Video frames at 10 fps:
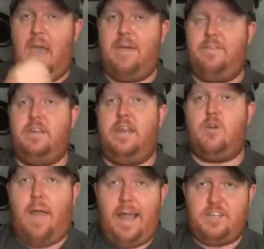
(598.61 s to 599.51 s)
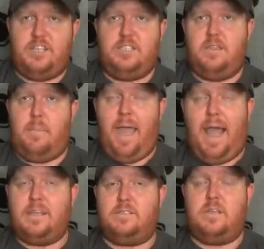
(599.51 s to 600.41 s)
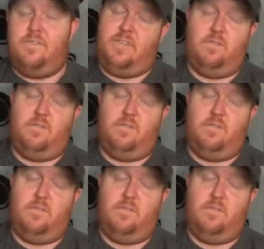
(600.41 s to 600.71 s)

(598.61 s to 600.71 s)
having interactions in the past if